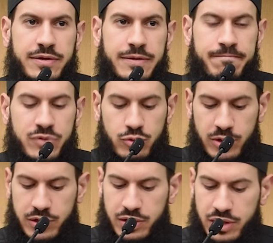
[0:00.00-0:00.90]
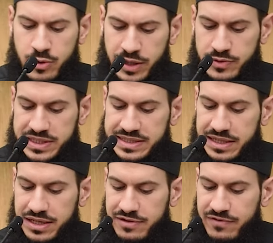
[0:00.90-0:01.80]
Umar radiallahu anh was the
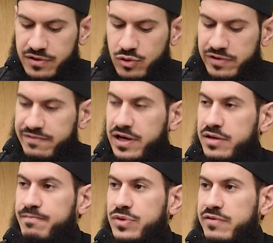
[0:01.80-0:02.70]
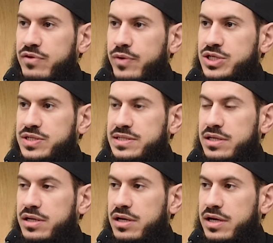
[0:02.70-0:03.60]
2nd of the Khulafa, of the righteously
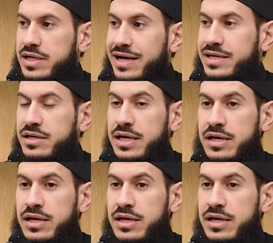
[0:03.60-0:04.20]
guided.